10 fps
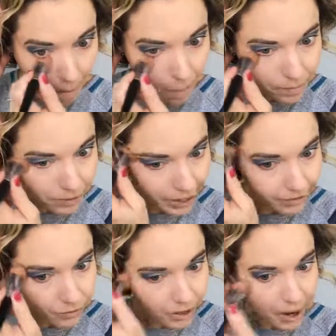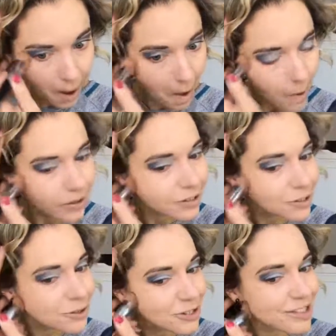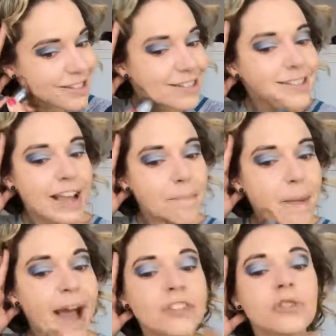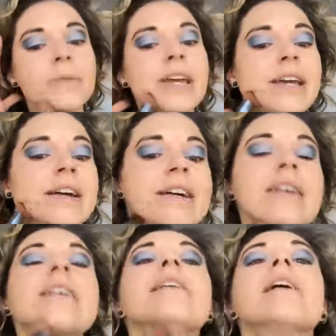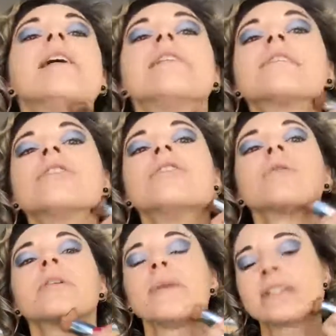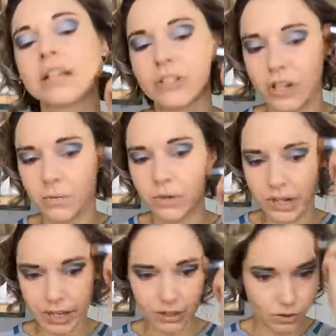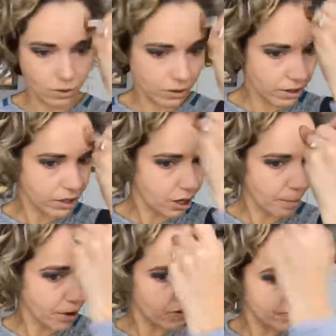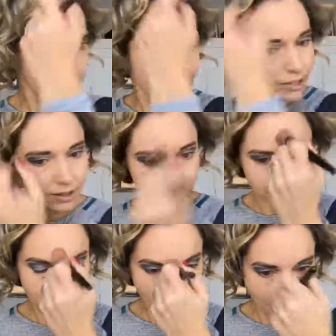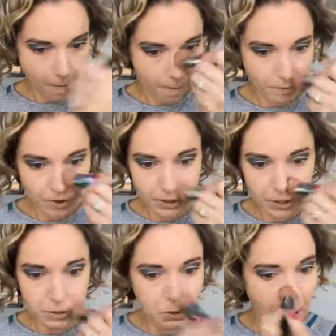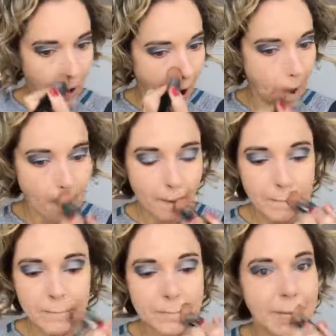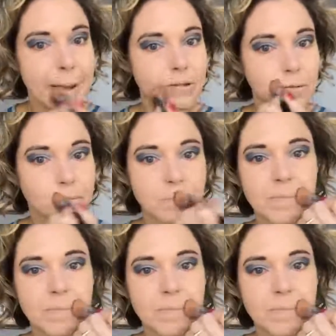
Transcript: We have plenty for you. So just say match me, and I'll send you a quick message, and we'll get you your perfect foundation match.